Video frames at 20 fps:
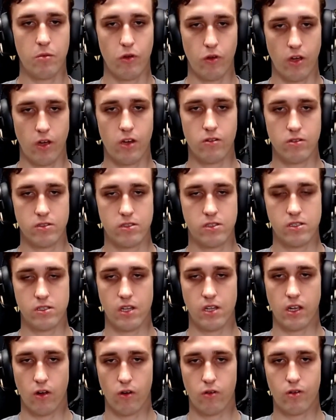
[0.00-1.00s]
you can use this
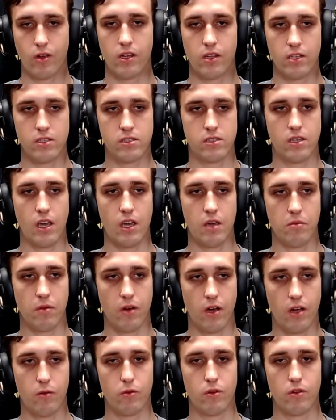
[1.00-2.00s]
like, okay, this game
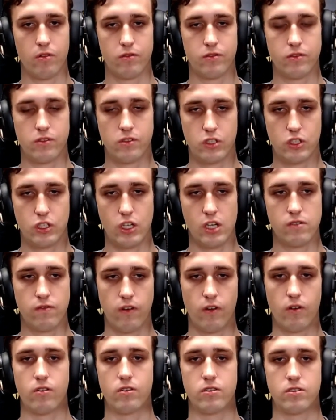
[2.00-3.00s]
I will just
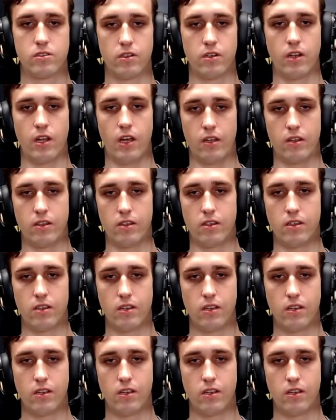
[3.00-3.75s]
focus on that.